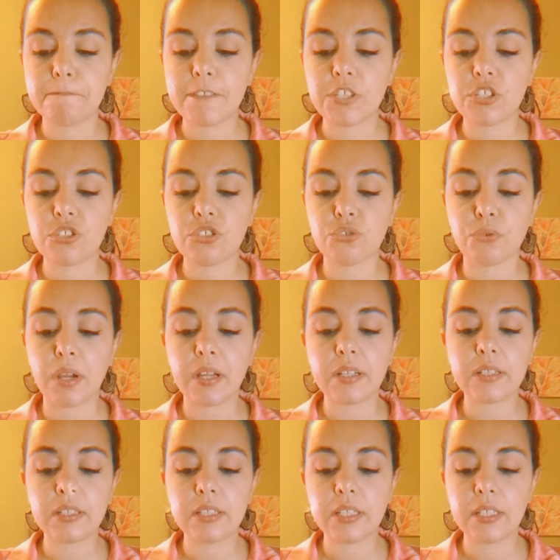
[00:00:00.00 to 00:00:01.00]

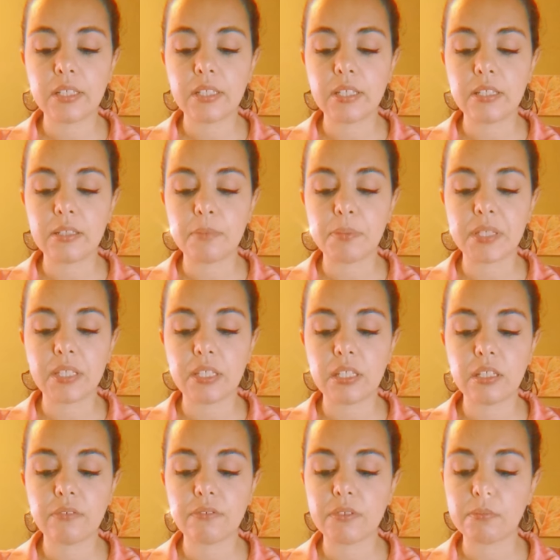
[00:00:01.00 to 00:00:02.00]
struggling in the
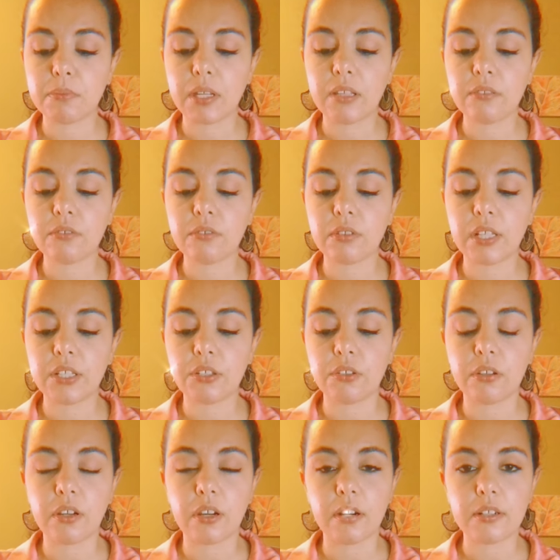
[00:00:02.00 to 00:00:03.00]
beginning of the month to let
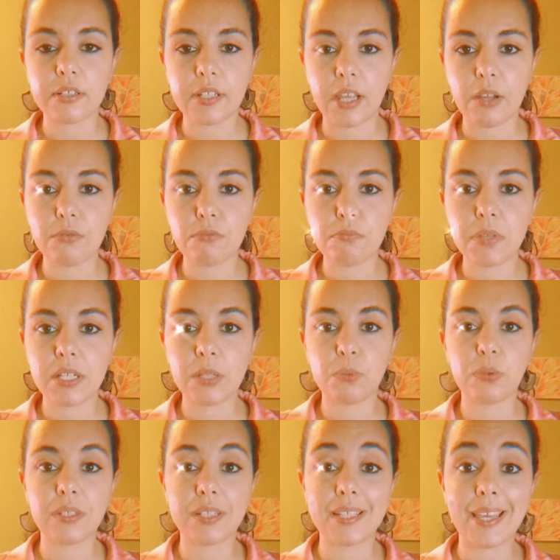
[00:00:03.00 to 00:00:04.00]
your guard down, but it
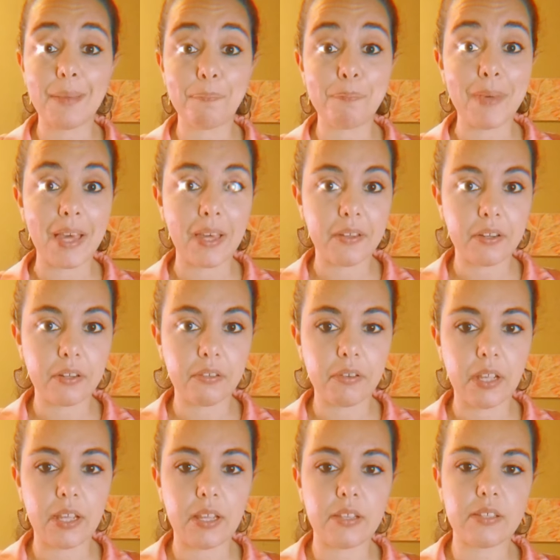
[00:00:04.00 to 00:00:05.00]
will get better
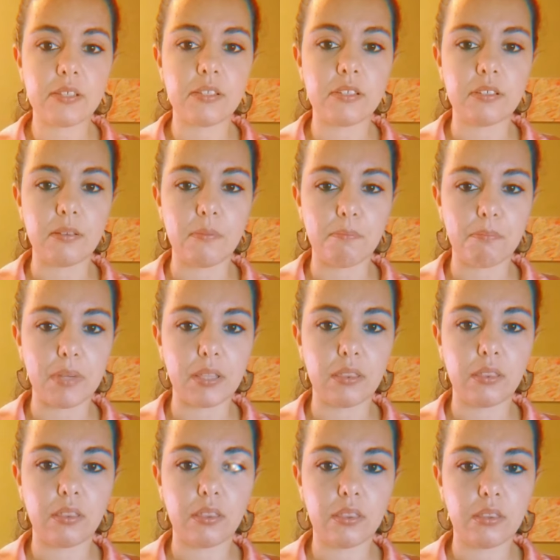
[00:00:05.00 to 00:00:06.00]
as the
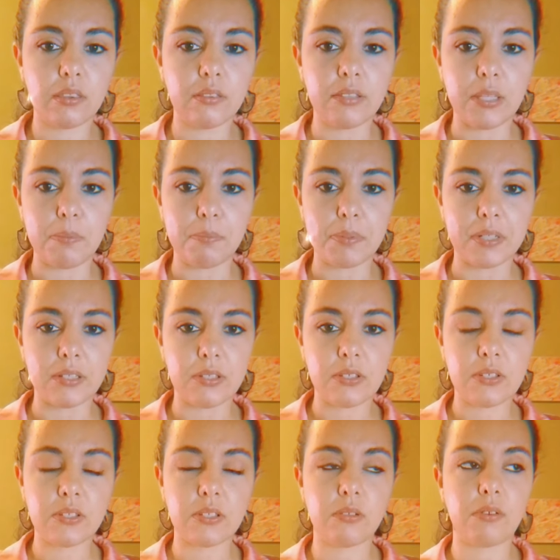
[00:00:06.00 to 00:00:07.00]
month
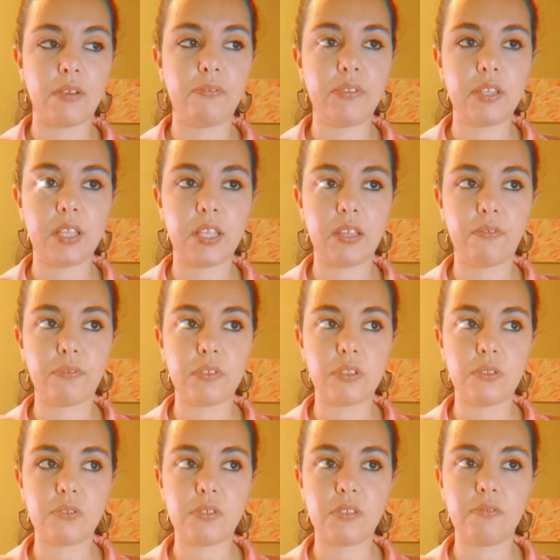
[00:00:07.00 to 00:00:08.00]
deepens. So I feel like for
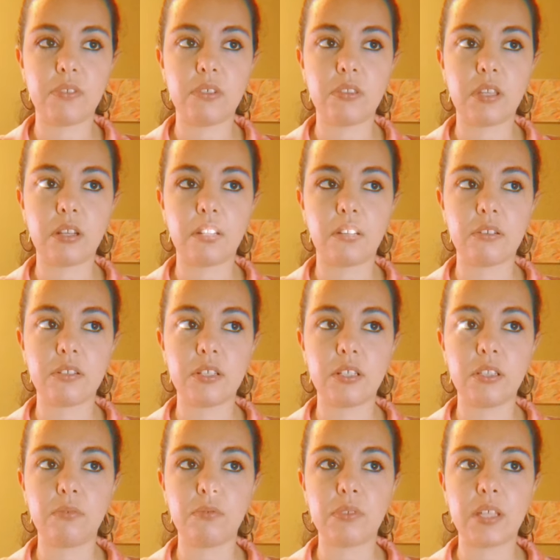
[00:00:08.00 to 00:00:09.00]
those of you that are
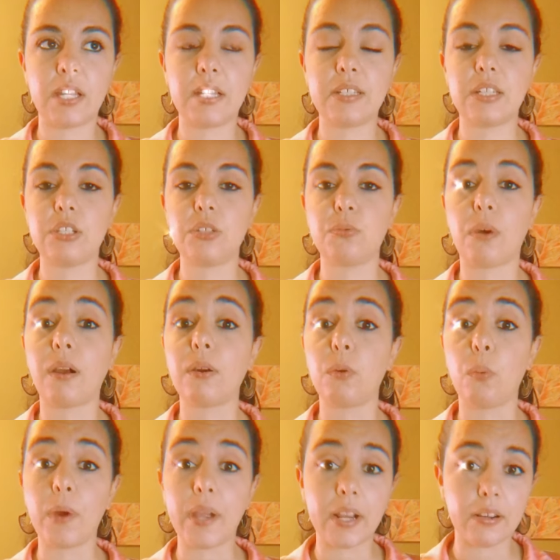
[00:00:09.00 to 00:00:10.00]
dealing with that and you are
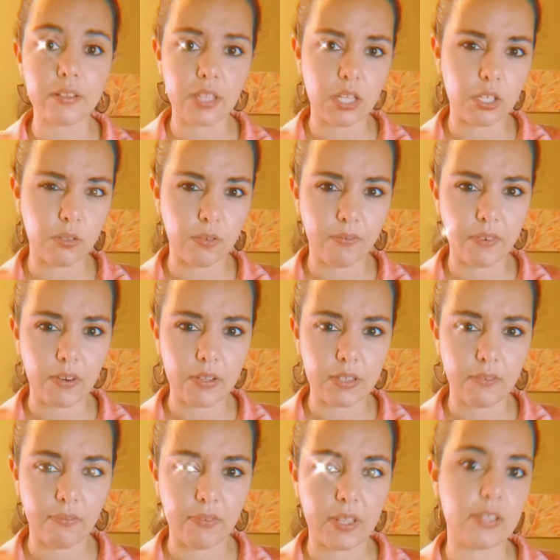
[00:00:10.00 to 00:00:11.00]
aware that you're very
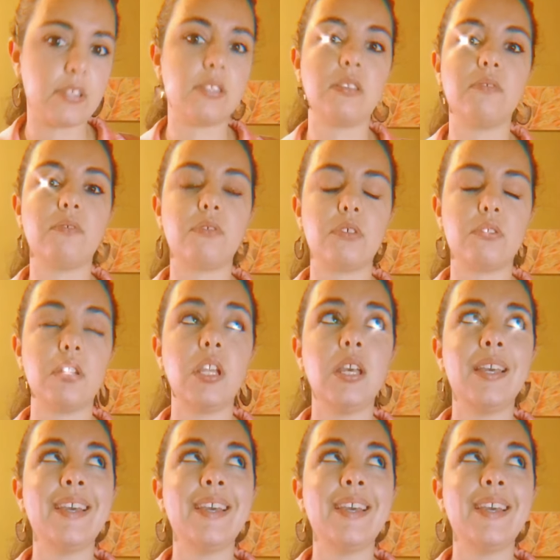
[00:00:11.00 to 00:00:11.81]
defensive, or